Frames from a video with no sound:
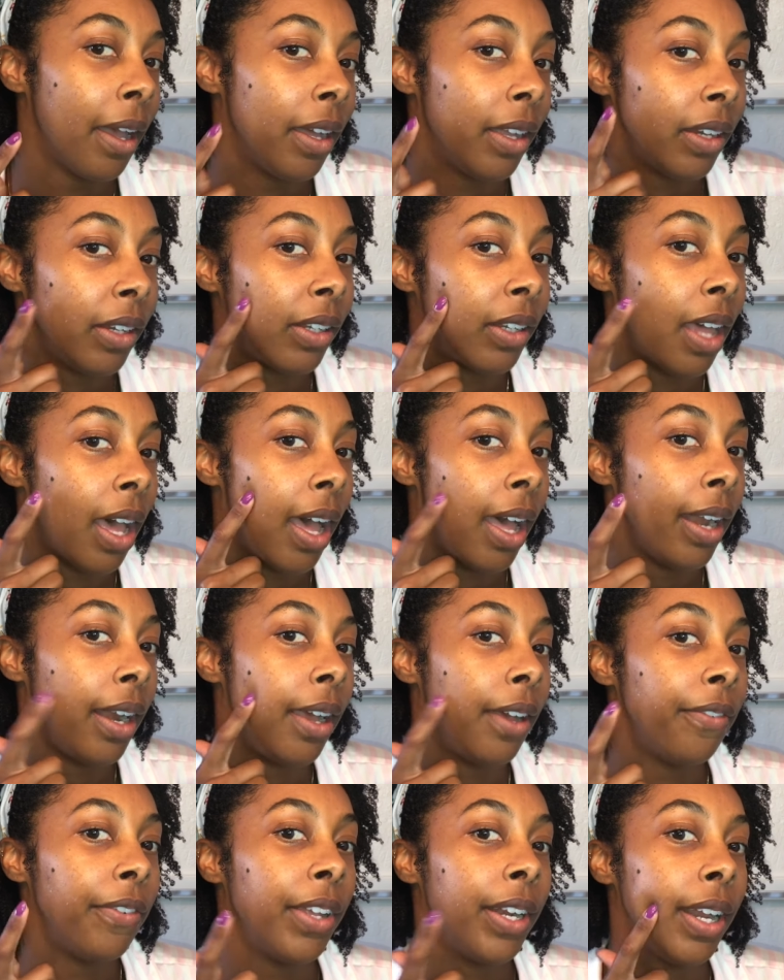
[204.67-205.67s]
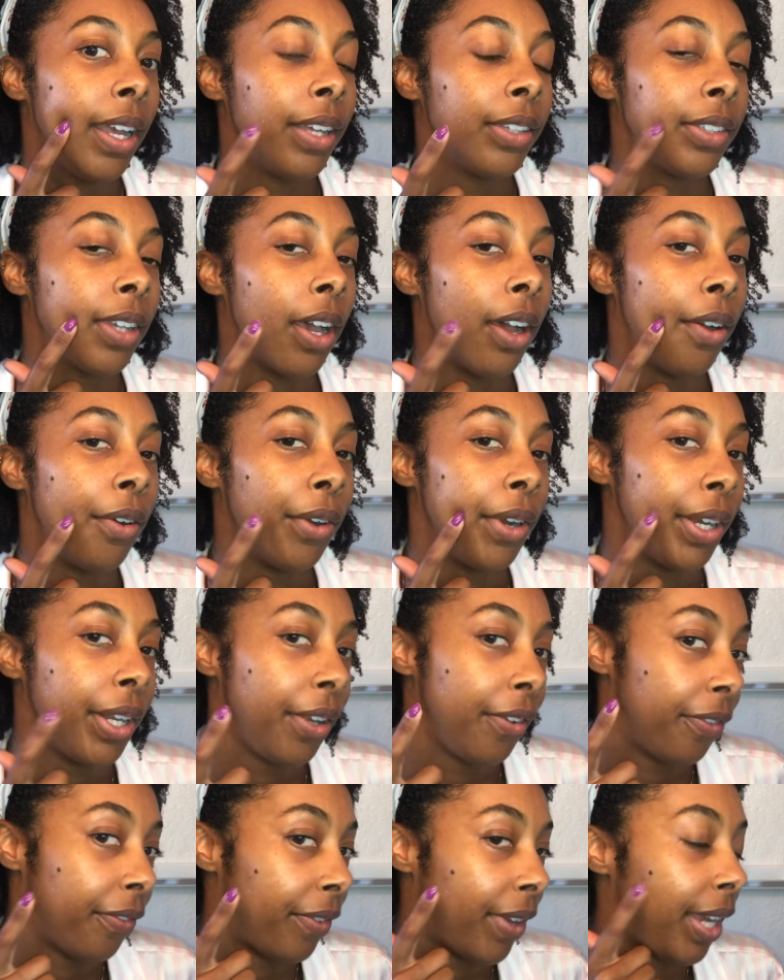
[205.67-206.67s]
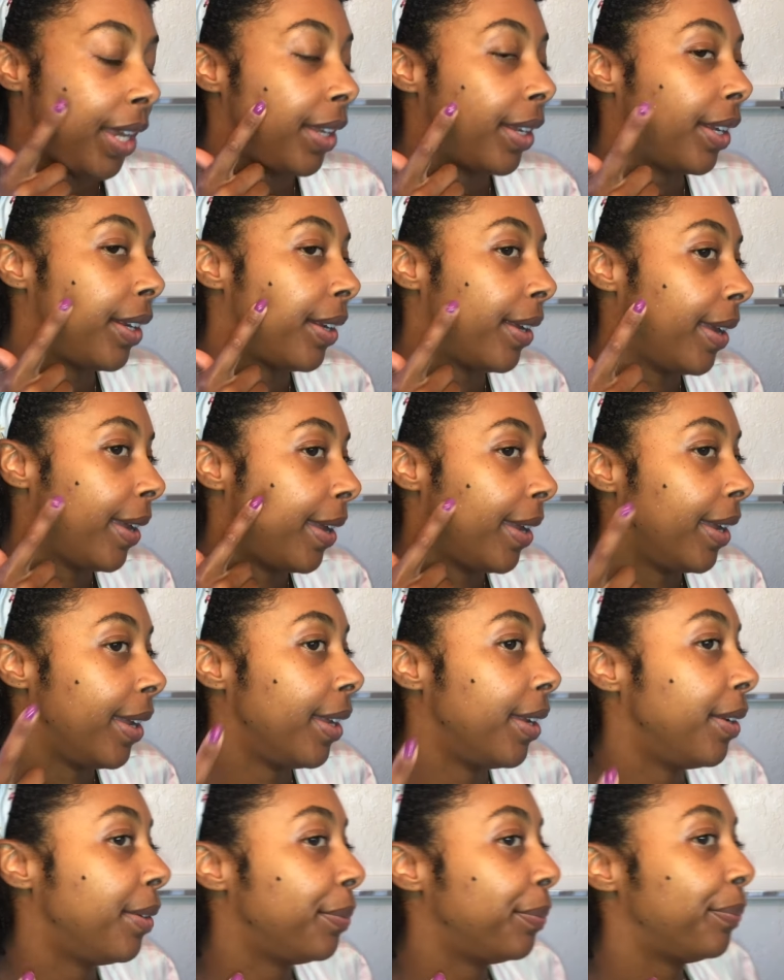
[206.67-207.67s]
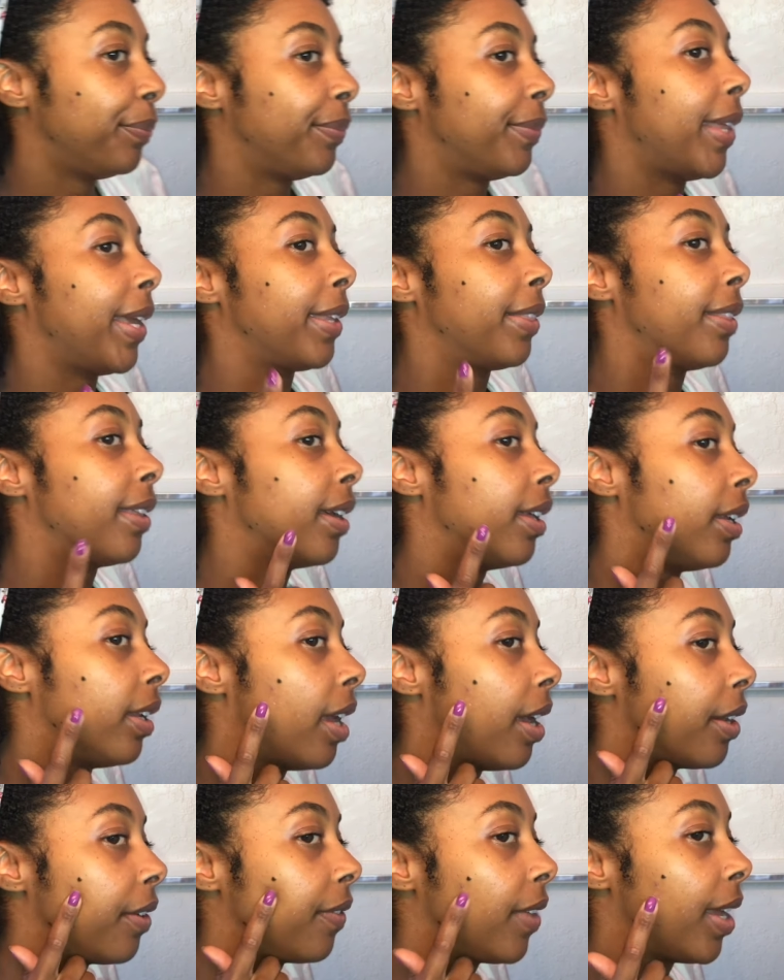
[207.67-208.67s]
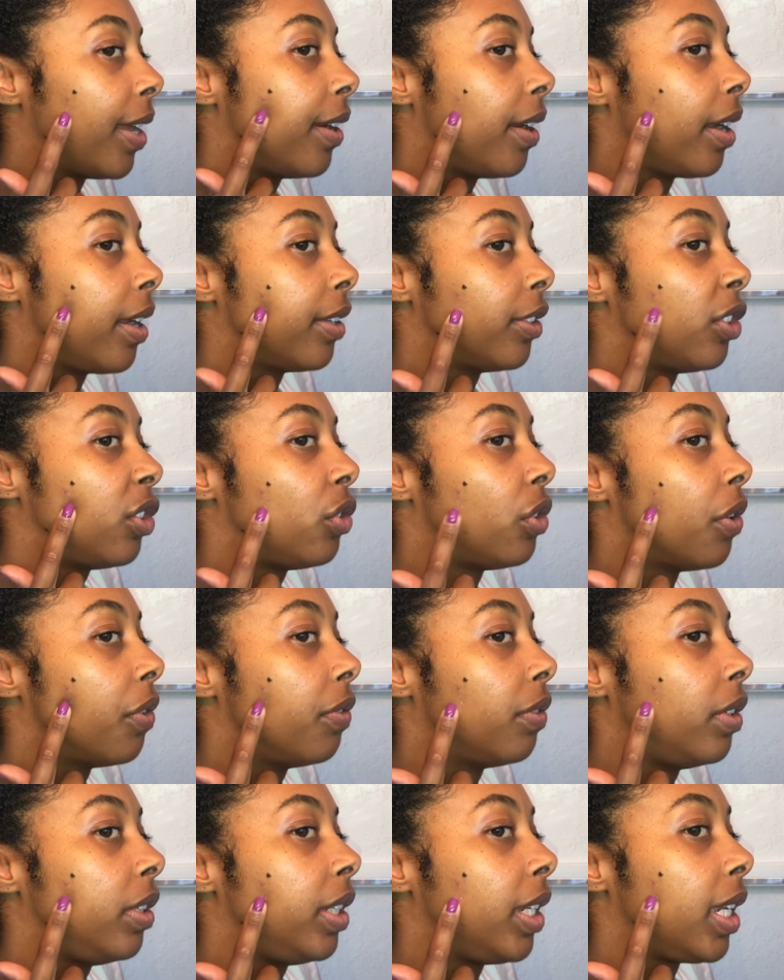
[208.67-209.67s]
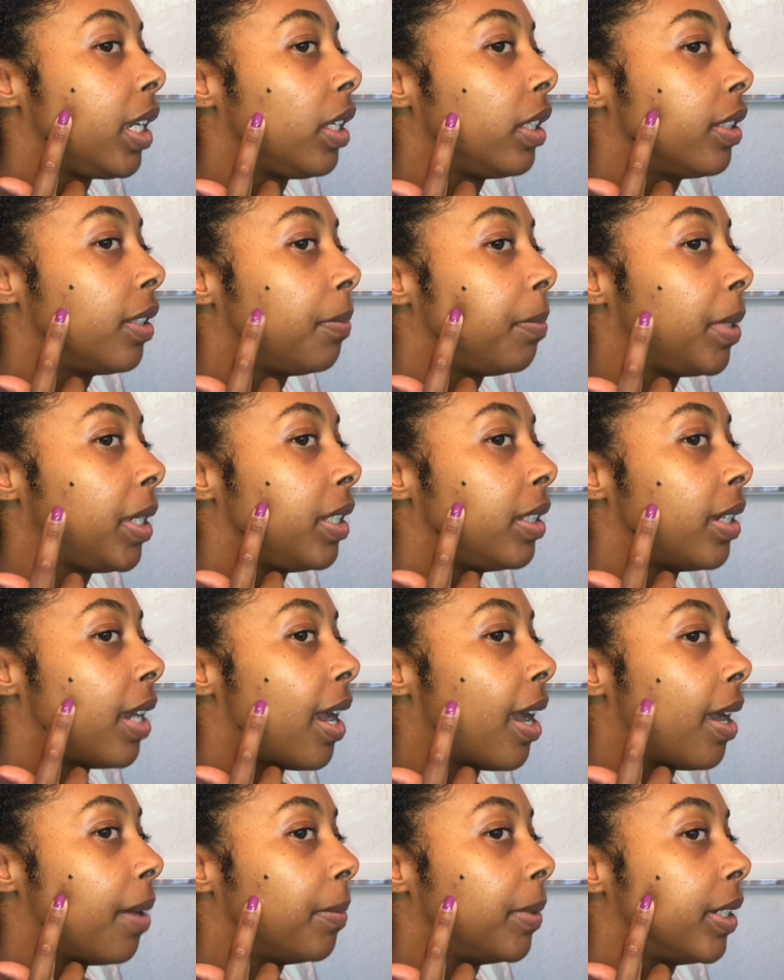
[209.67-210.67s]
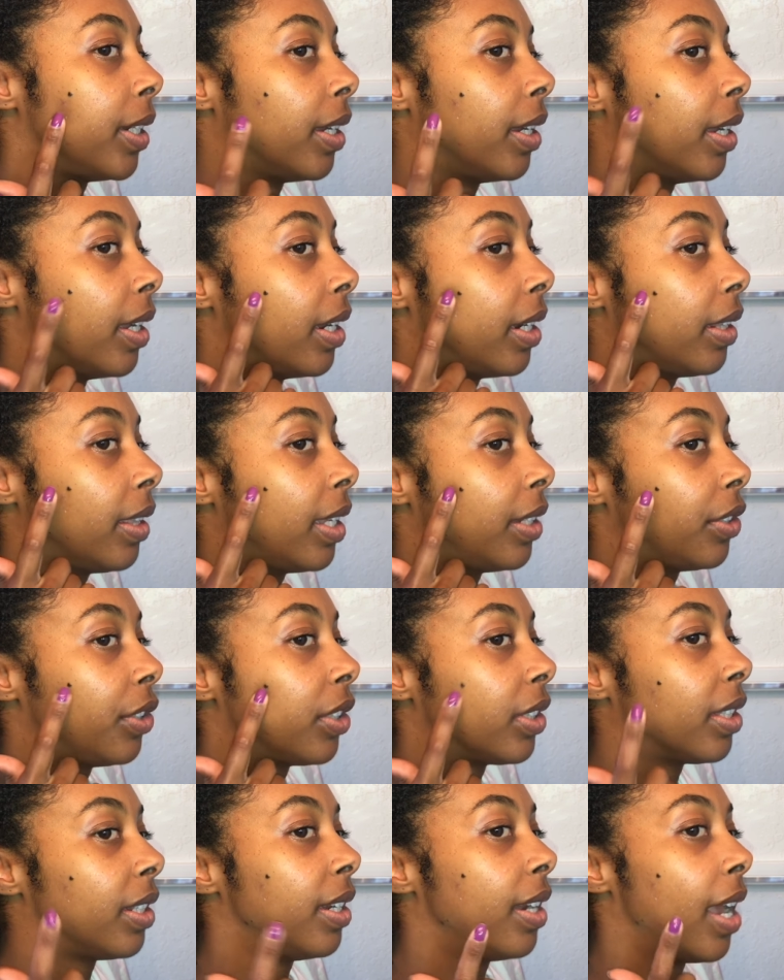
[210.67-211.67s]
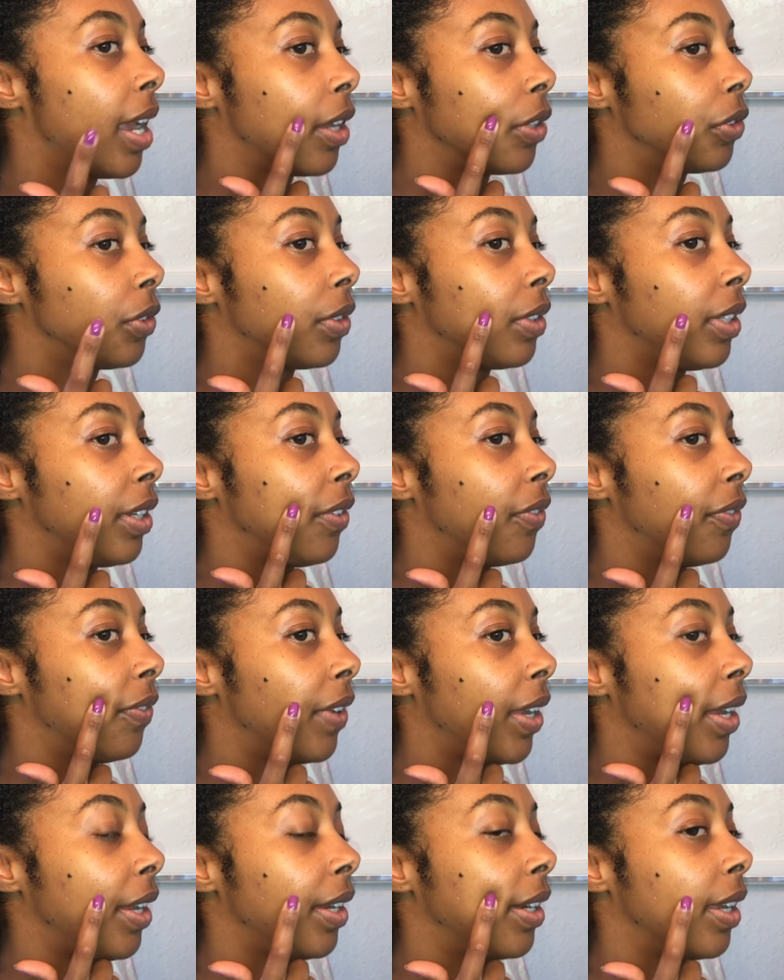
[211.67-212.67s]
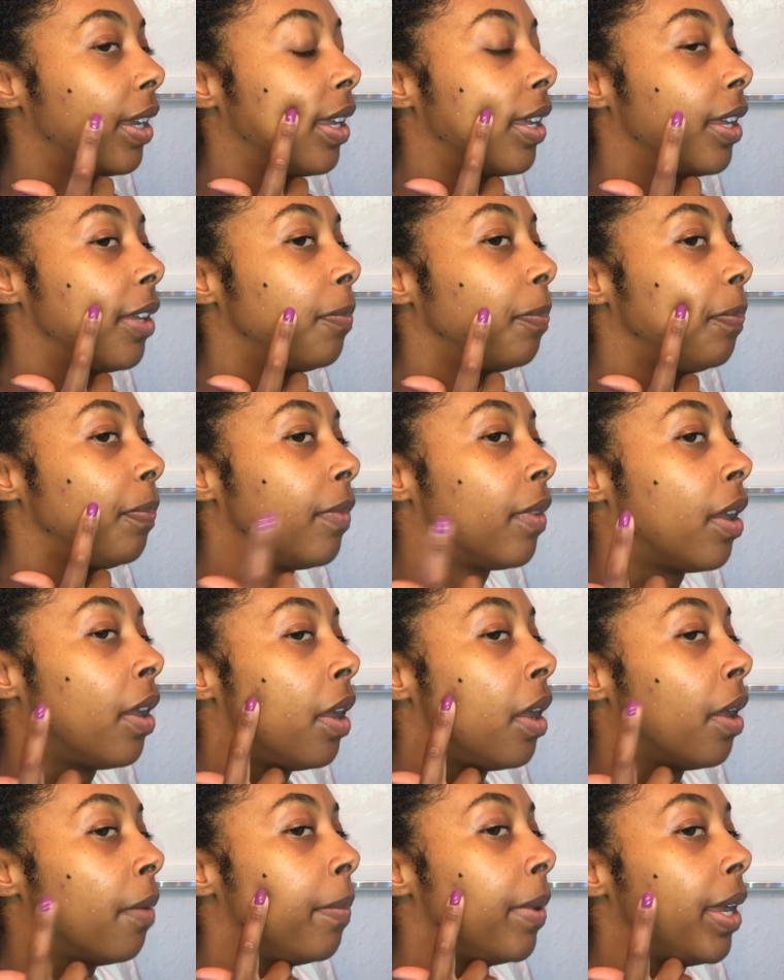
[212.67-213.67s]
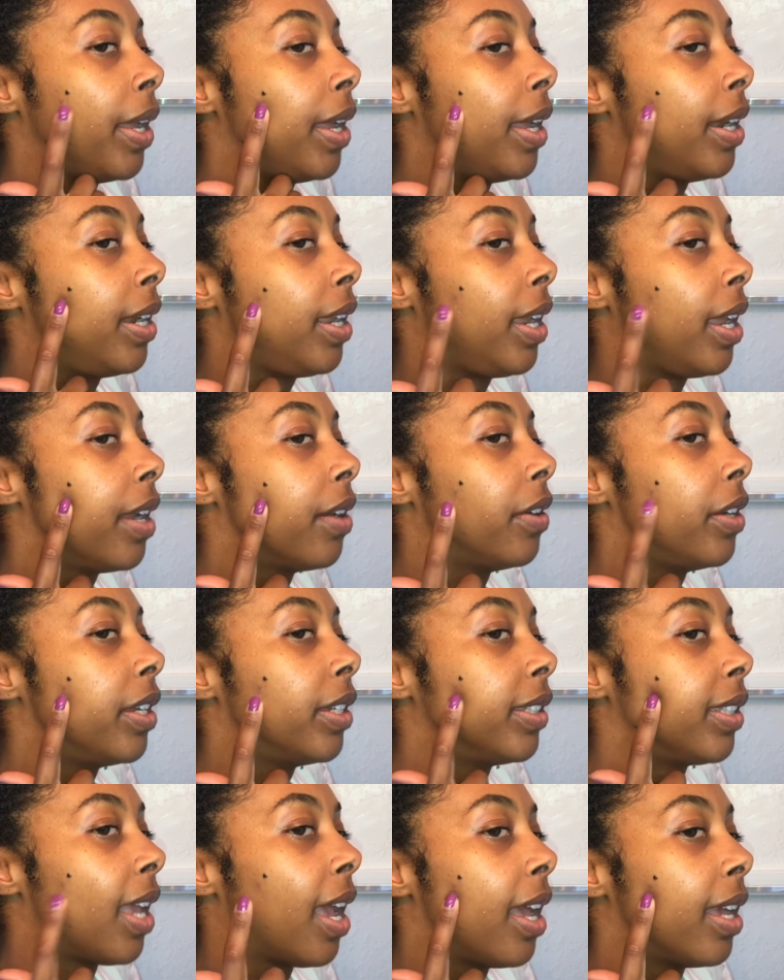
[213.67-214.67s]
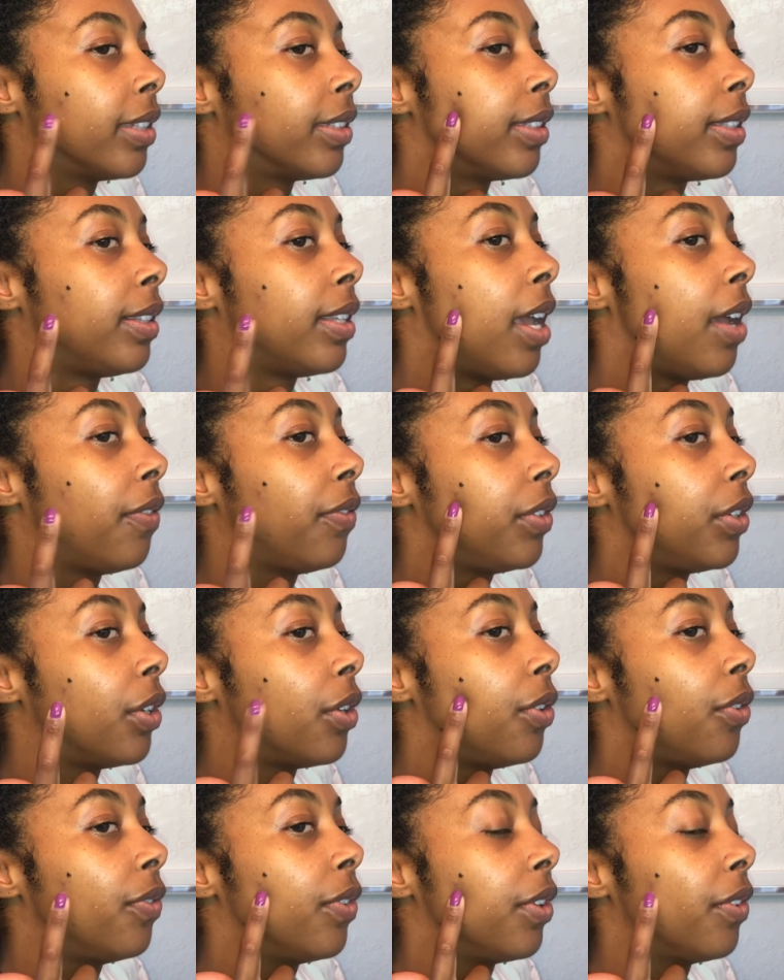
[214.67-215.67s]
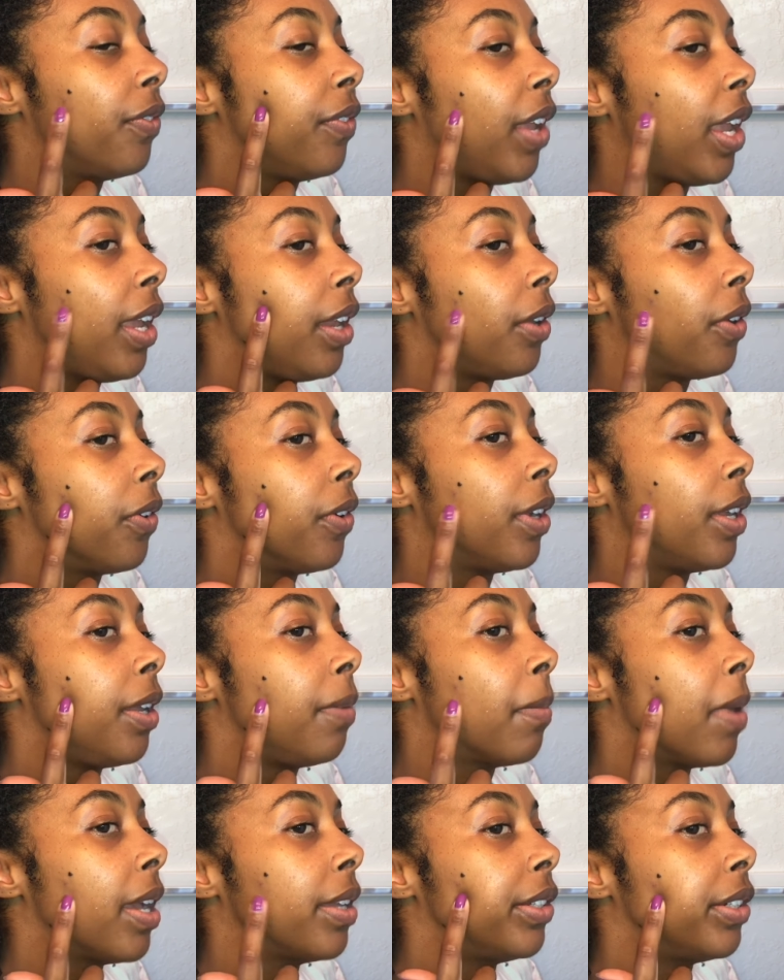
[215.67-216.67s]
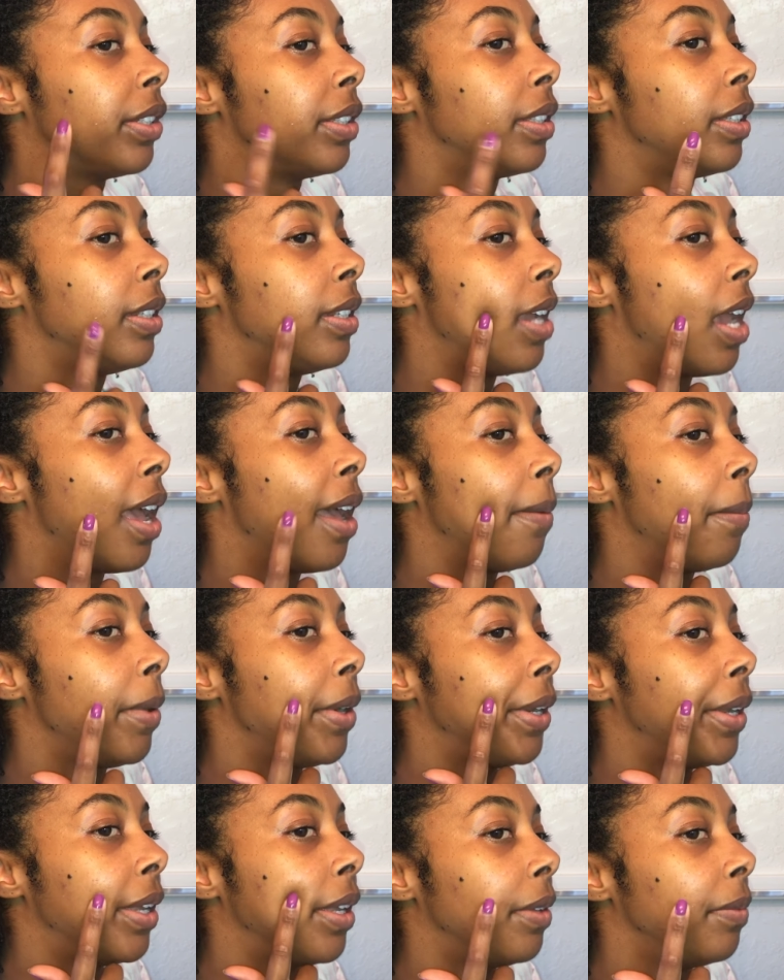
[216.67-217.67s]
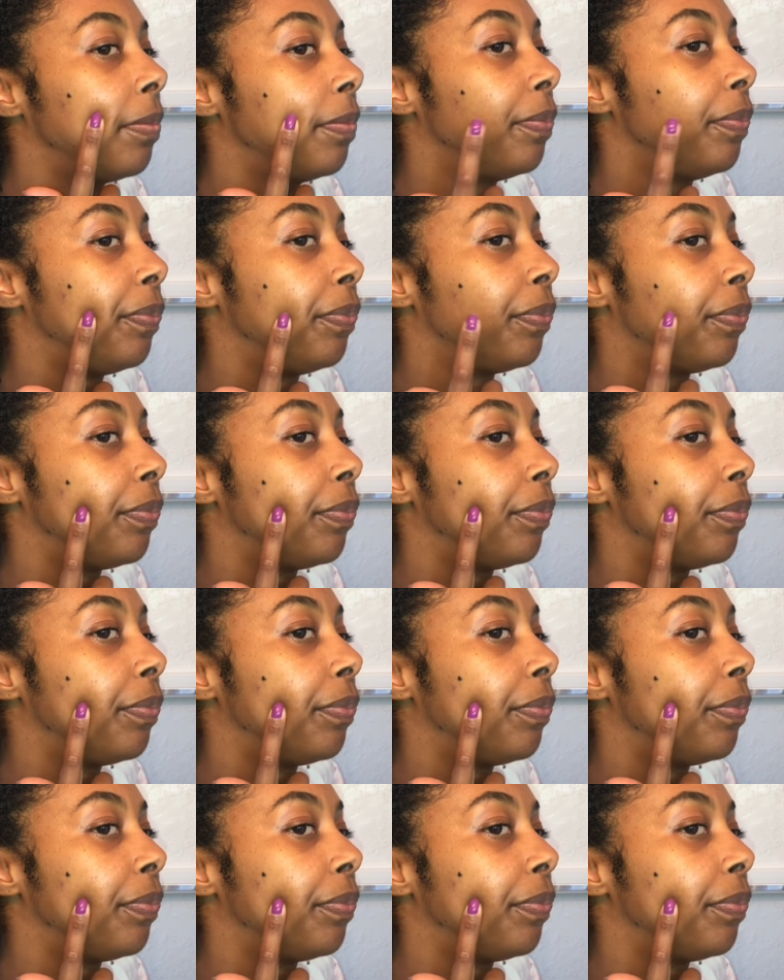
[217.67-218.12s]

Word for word: A lot of it has already faded in, like the, a lot of the areas don't need to be dabbed in, they just naturally fade in. But any areas that has leftover fade cream, I just dab it in.